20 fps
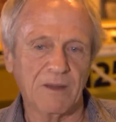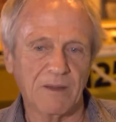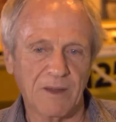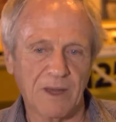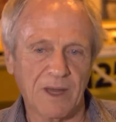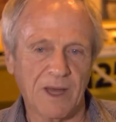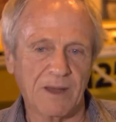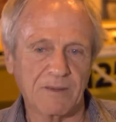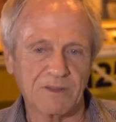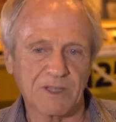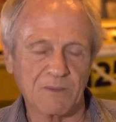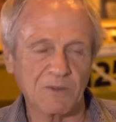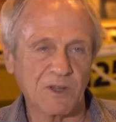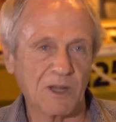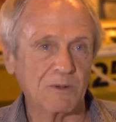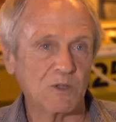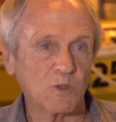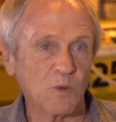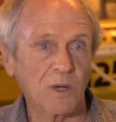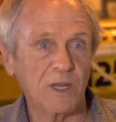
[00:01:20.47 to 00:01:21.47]

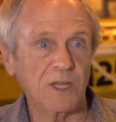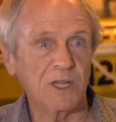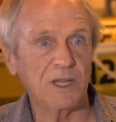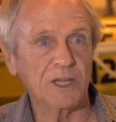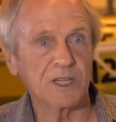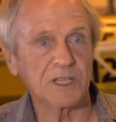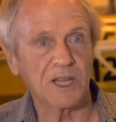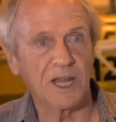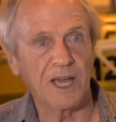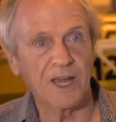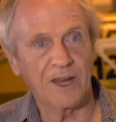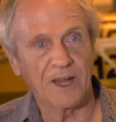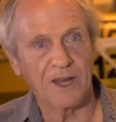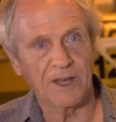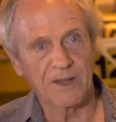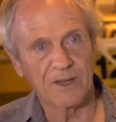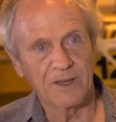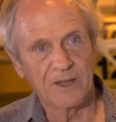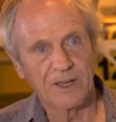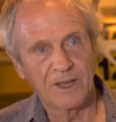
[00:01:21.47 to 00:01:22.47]
sometimes 20 years later,